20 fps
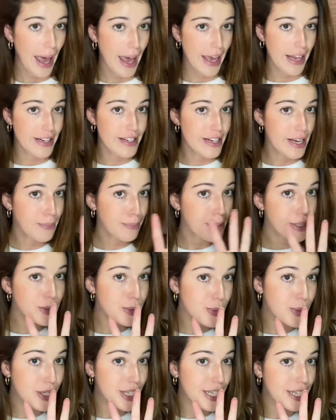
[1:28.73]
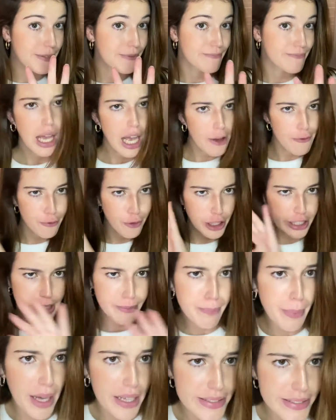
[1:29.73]
And number 3, avoid the
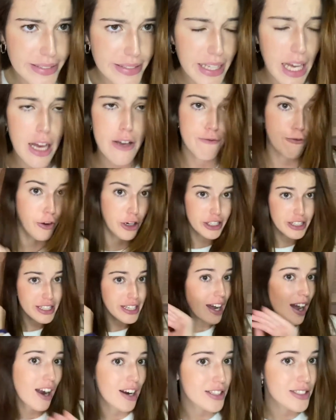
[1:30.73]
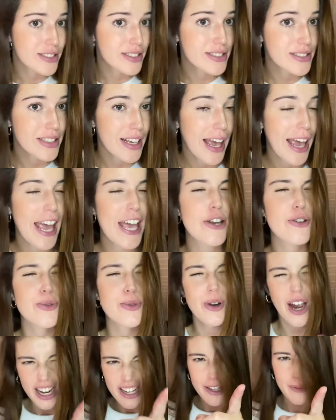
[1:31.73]
bus, avoid the cars, and
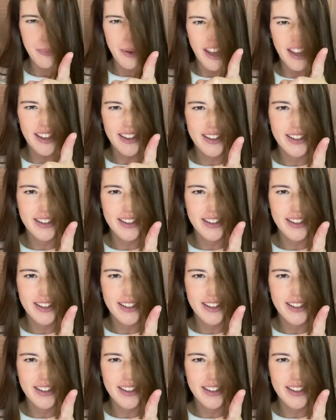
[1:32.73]
ride a bike.